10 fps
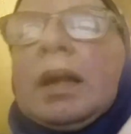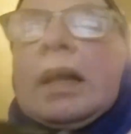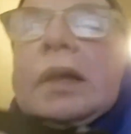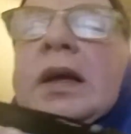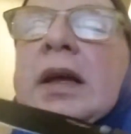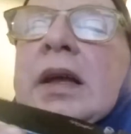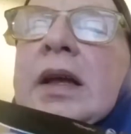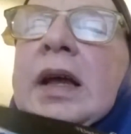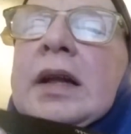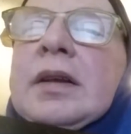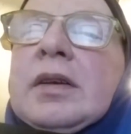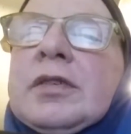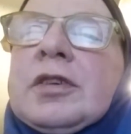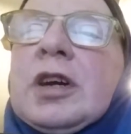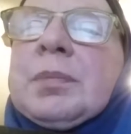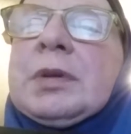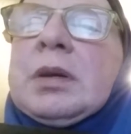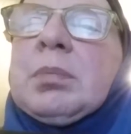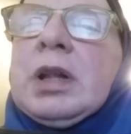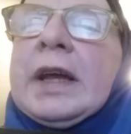I had to sharpen
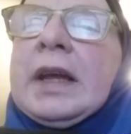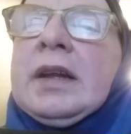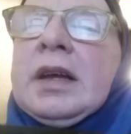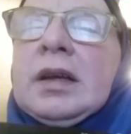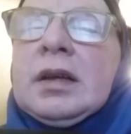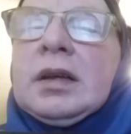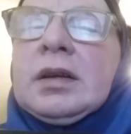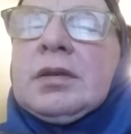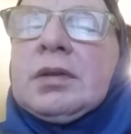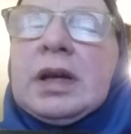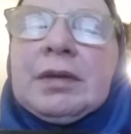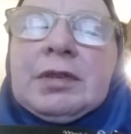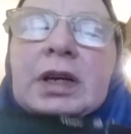the blade after